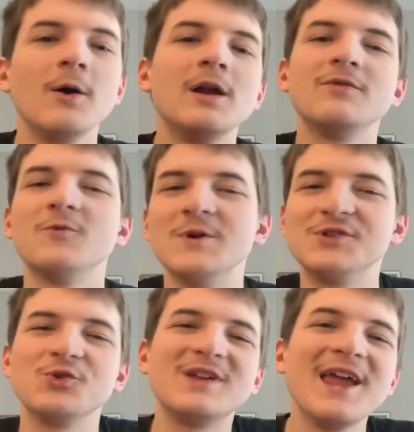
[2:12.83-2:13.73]
right, everyone.
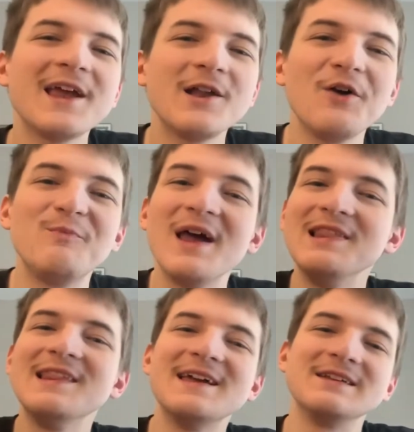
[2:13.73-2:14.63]
So kicking off my
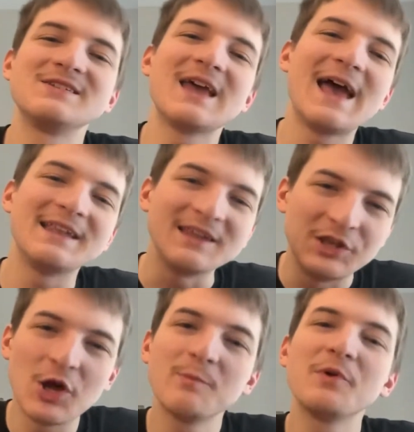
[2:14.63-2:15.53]
list at
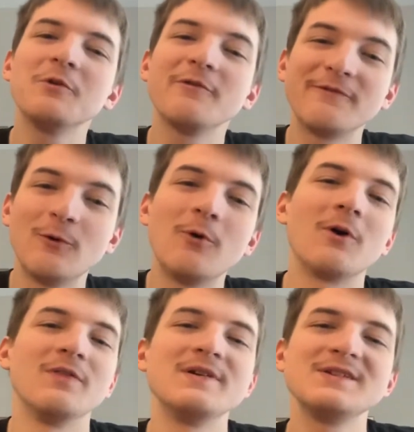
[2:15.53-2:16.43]
number
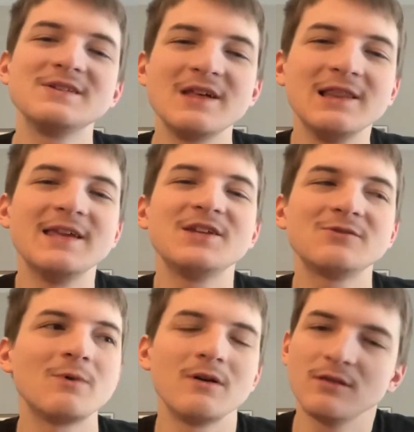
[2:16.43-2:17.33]
four, this is the least
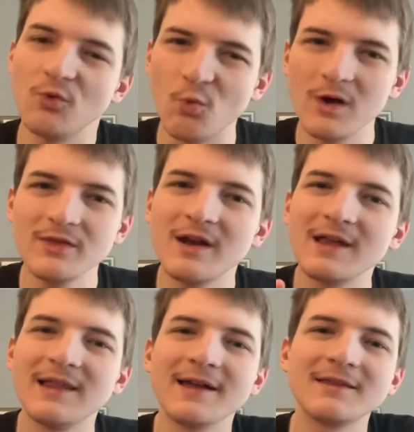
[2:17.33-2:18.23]
one, the one that I
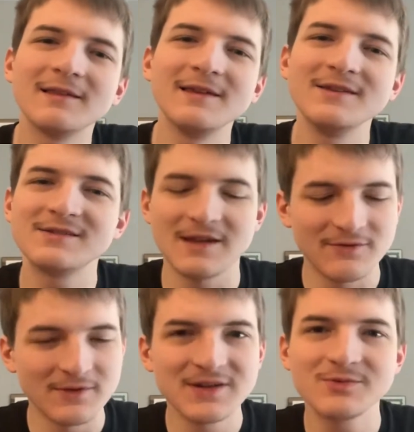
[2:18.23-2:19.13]
like the least. And
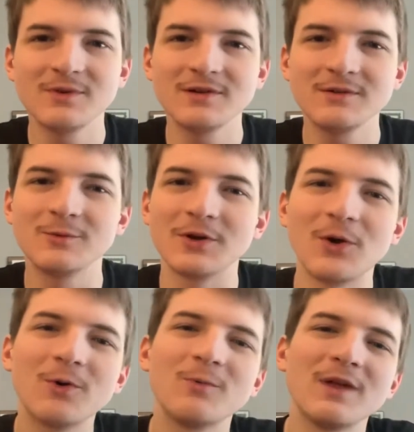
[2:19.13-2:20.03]
for this one, we're
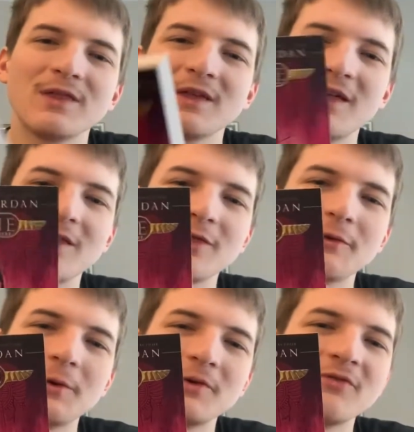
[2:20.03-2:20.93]
going with the Throne of